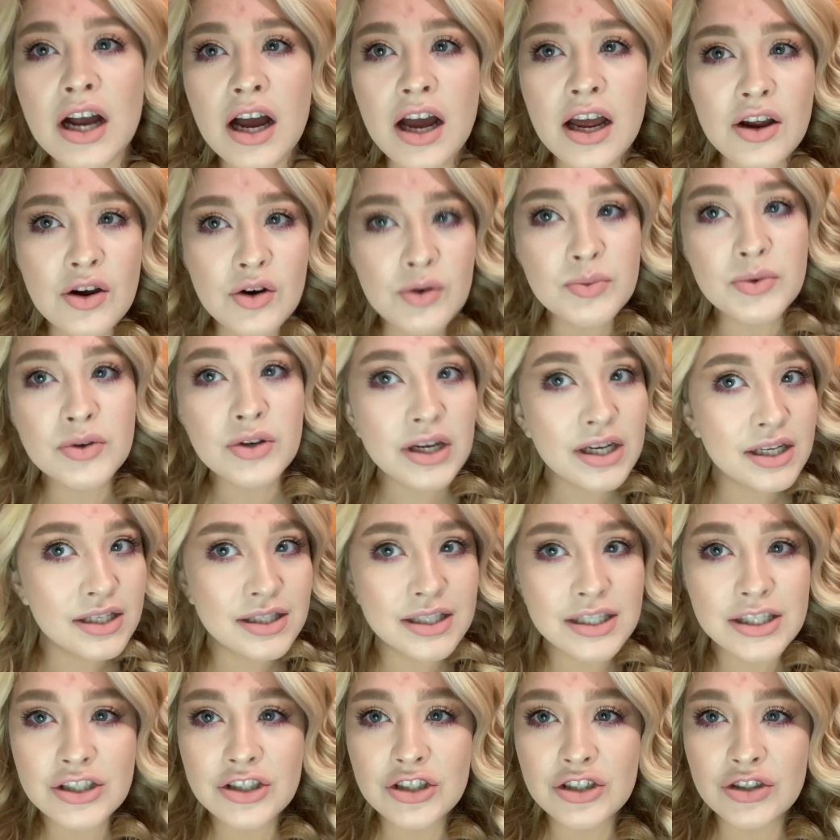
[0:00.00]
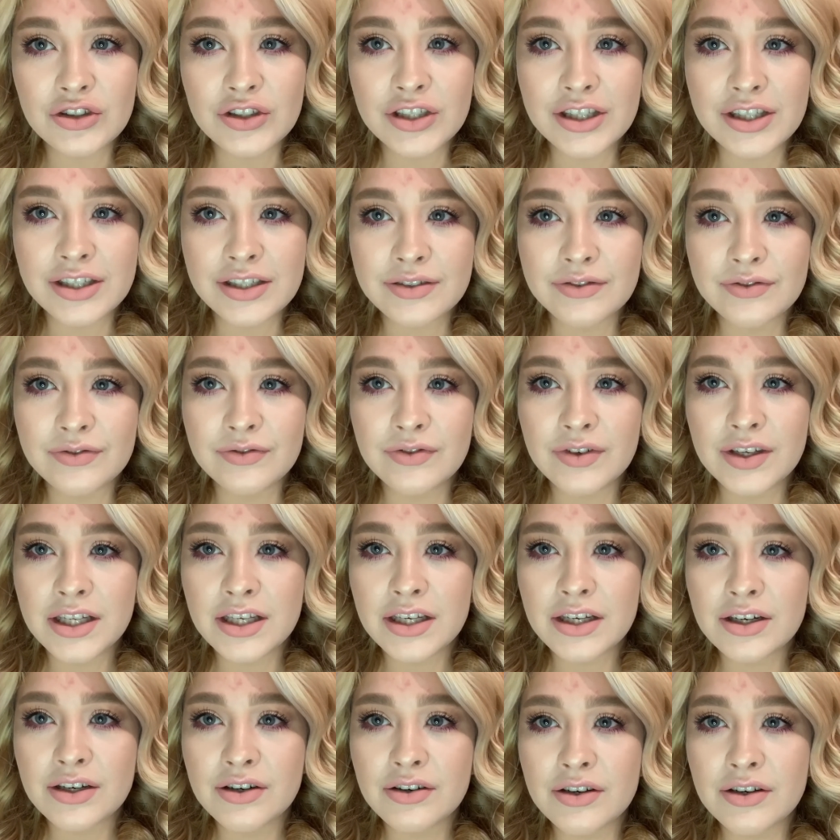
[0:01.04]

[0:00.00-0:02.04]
I hope you guys enjoyed this video.